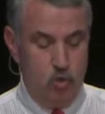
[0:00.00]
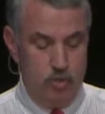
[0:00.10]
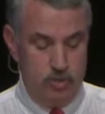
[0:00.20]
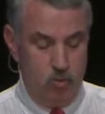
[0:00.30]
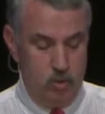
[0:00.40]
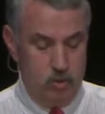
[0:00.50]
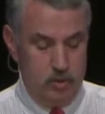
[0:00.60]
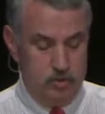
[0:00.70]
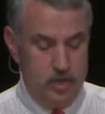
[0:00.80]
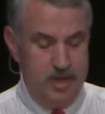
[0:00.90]
scores are
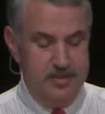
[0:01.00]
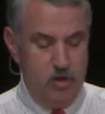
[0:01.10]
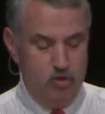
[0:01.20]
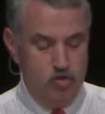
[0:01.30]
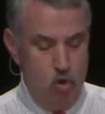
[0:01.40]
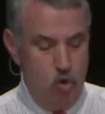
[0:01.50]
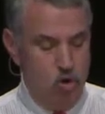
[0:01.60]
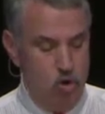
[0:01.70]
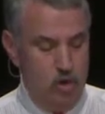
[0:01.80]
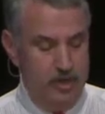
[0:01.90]
worthless. There is no
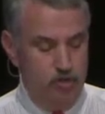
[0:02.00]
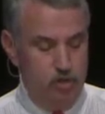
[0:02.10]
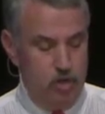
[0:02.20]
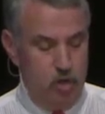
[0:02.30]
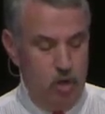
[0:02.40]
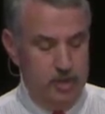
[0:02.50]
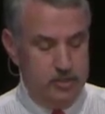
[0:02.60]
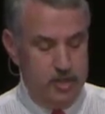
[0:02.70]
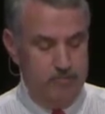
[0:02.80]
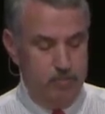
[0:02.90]
correlation at all
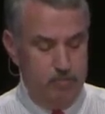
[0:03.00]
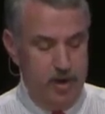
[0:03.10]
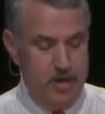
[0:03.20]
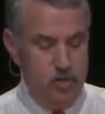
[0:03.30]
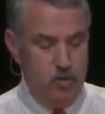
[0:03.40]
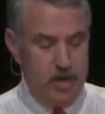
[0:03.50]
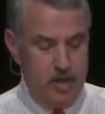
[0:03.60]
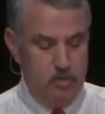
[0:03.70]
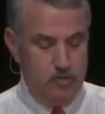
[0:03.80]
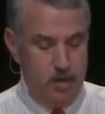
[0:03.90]
except for brand new
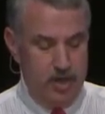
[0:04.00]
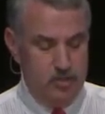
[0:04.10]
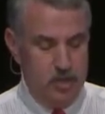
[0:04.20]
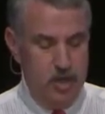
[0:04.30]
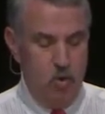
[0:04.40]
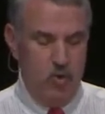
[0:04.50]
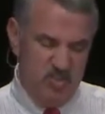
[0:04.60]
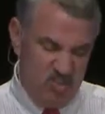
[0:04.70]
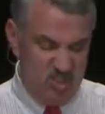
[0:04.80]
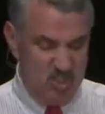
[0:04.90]
college grads where
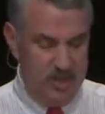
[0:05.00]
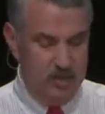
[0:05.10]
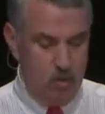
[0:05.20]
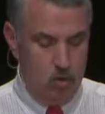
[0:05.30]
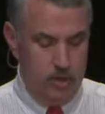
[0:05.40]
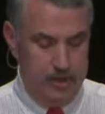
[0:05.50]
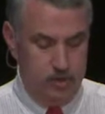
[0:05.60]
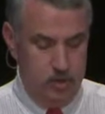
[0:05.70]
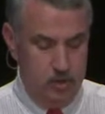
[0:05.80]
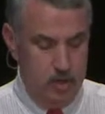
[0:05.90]
there's a slight
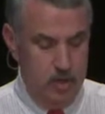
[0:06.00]
correlation.